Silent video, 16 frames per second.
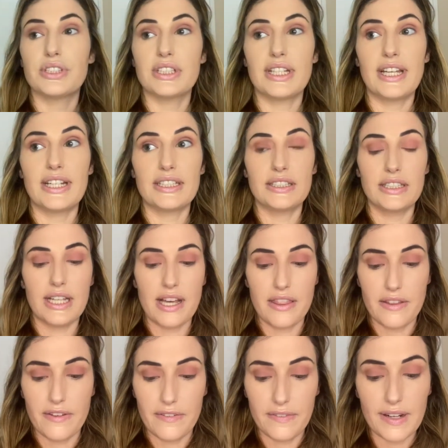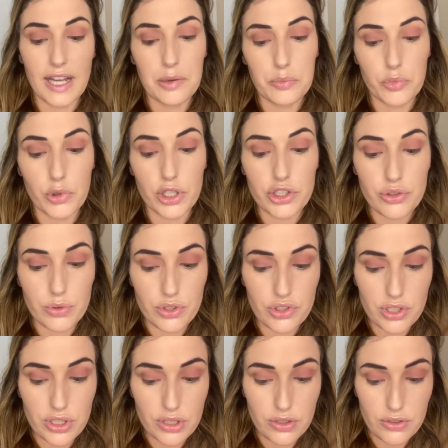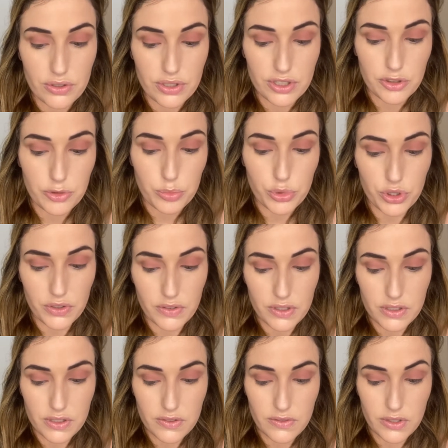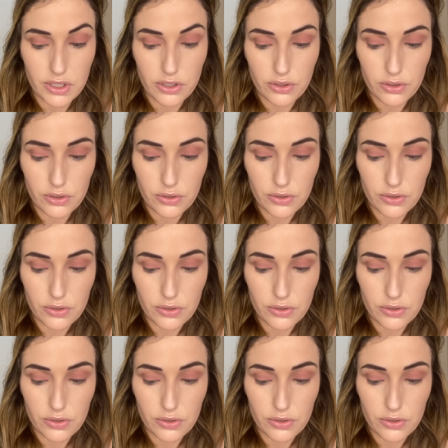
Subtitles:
that other flat brush which I used in the previous video.